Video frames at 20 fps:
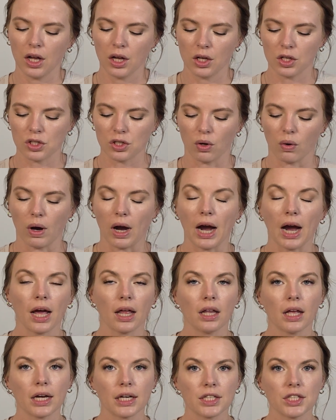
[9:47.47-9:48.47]
So
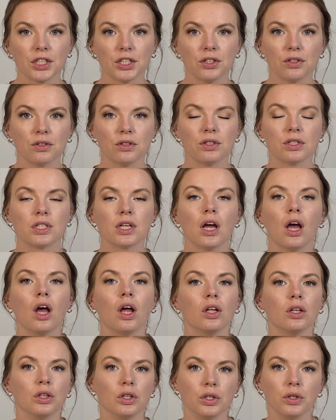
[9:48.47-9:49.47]
I like to use
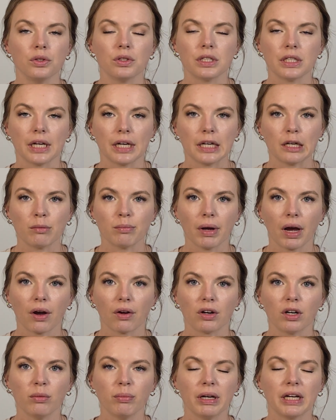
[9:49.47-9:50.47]
loose setting
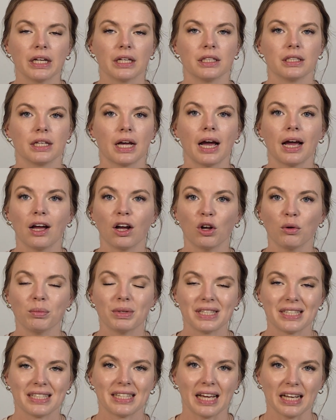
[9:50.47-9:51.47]
powder because that helps
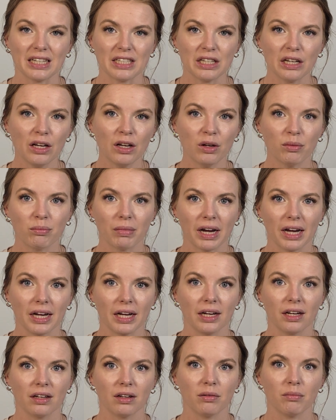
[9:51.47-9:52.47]
set
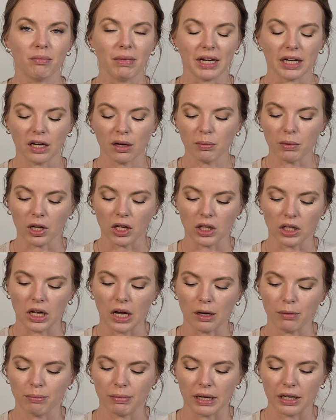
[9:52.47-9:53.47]
my makeup a
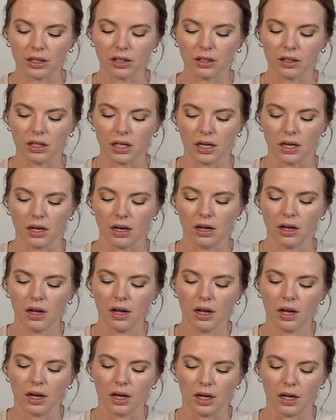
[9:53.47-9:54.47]
lot better than
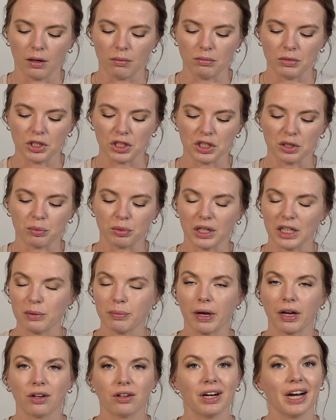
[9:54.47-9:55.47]
just a pressed
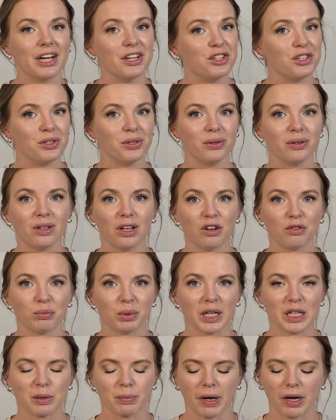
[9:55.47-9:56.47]
powder. I do love
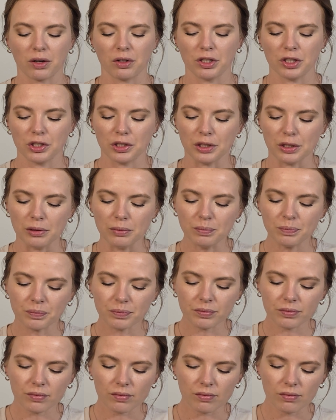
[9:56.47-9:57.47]
pressed powders too,
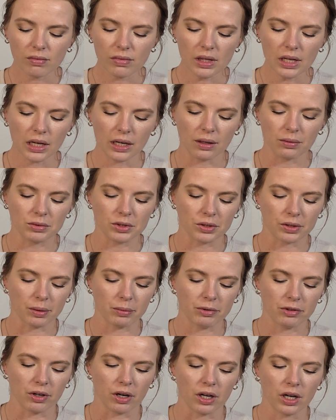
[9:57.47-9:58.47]
don't get
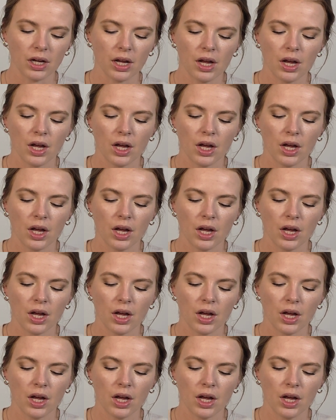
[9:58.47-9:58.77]
me wrong.